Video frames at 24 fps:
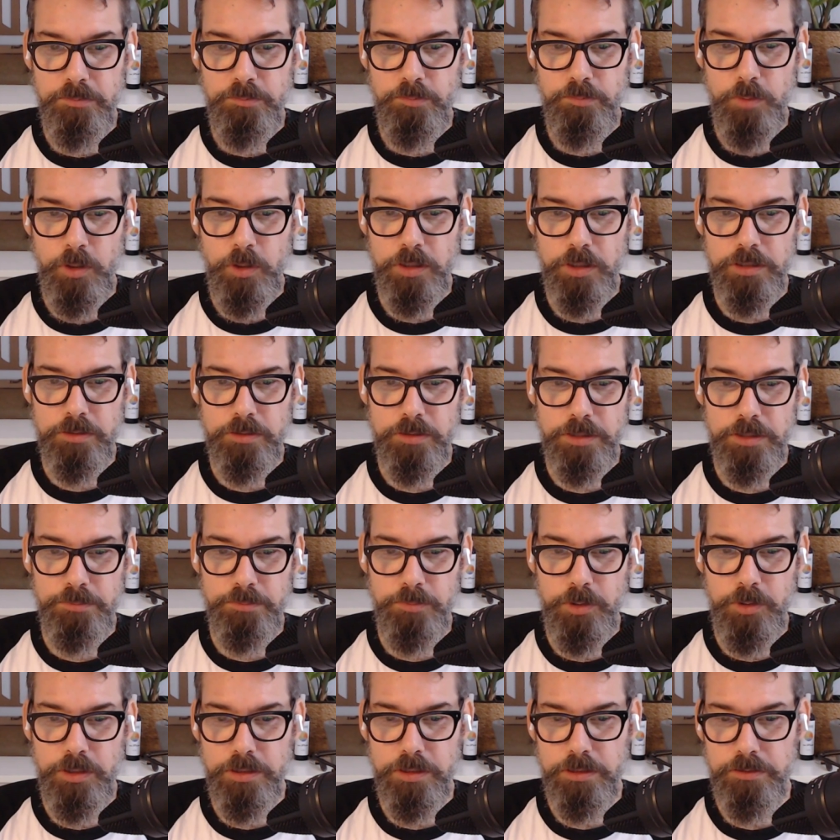"Murderer,
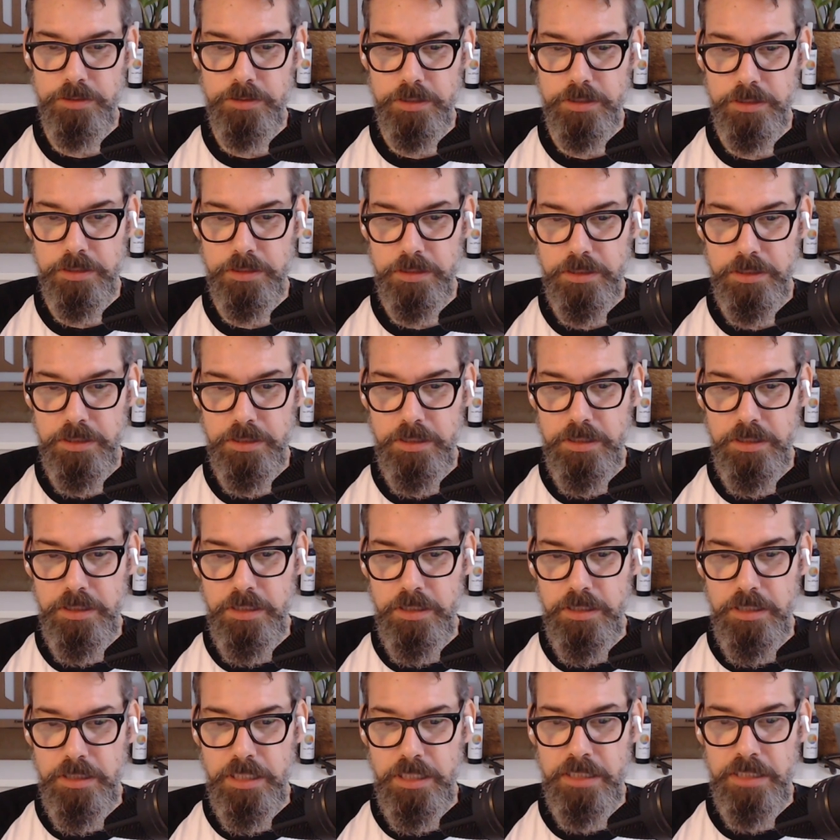murderer,"
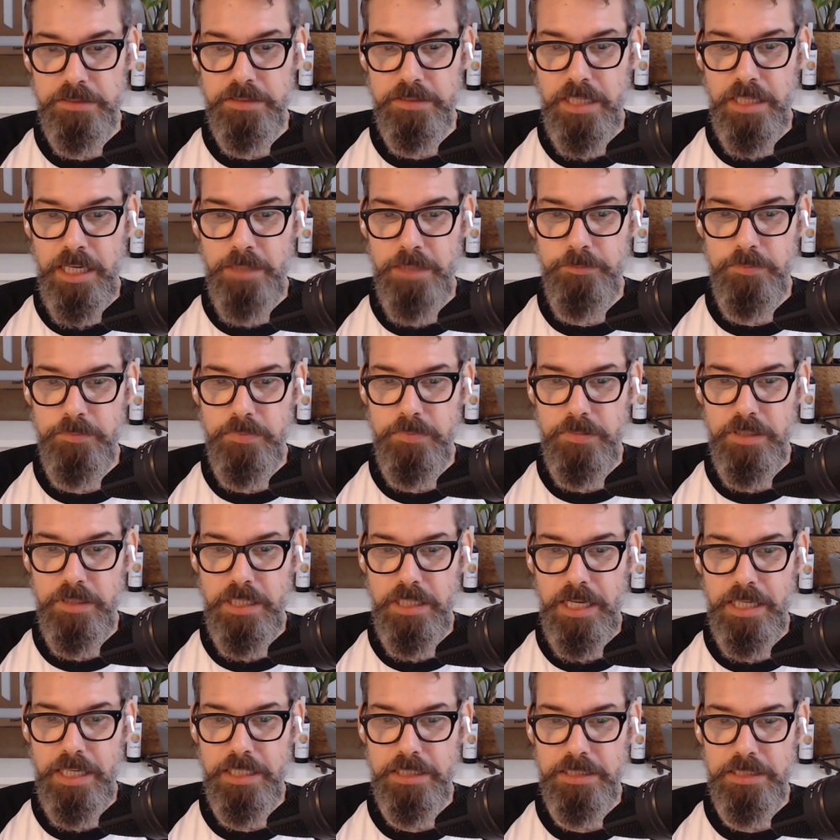as I'm
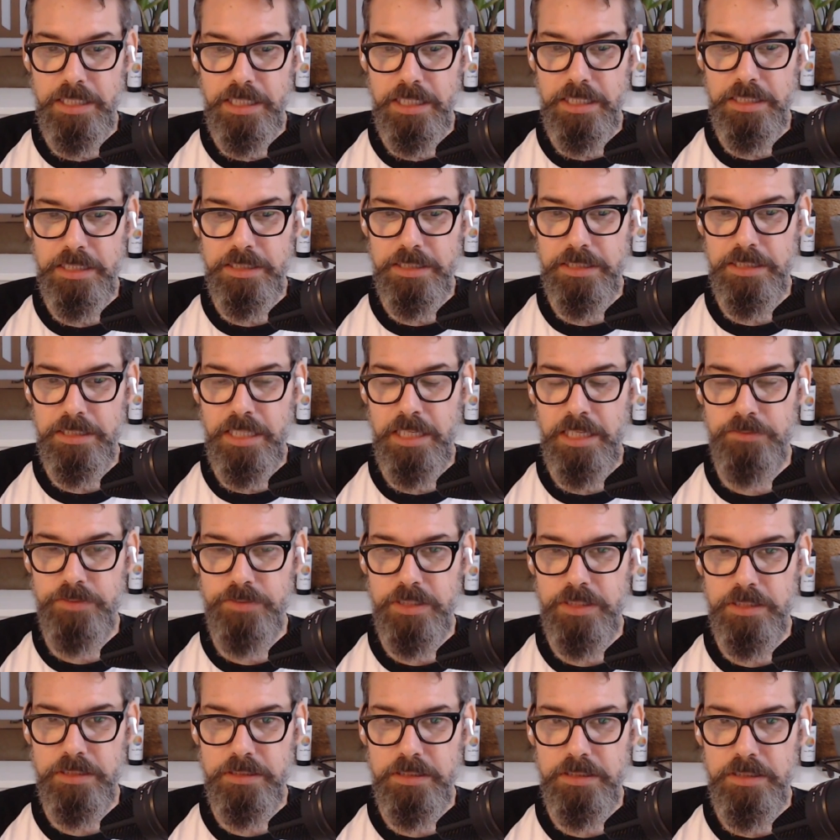lying there and
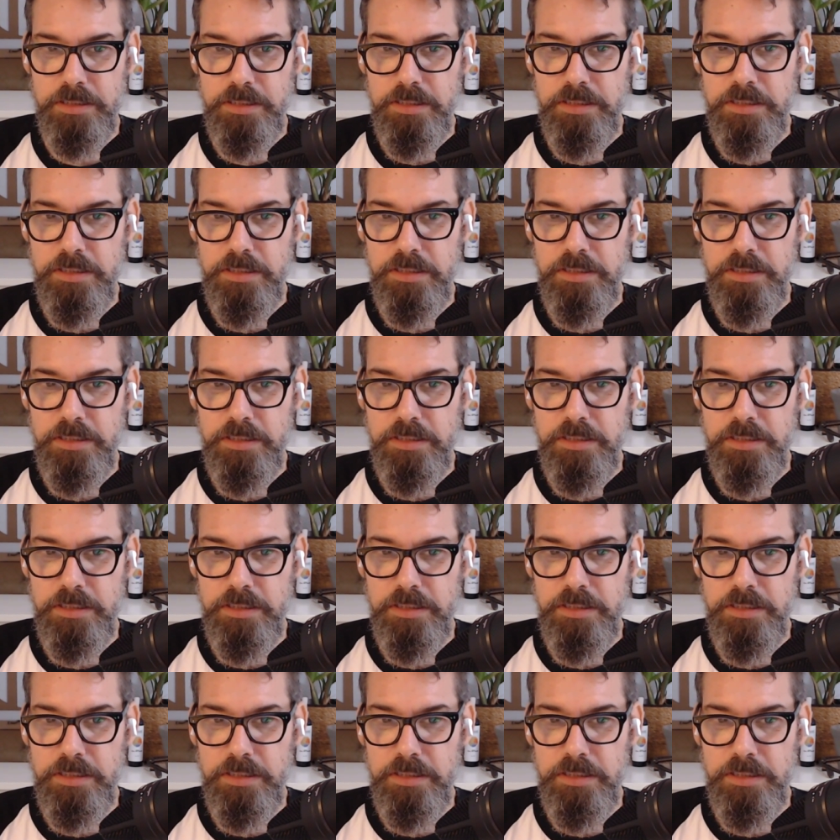having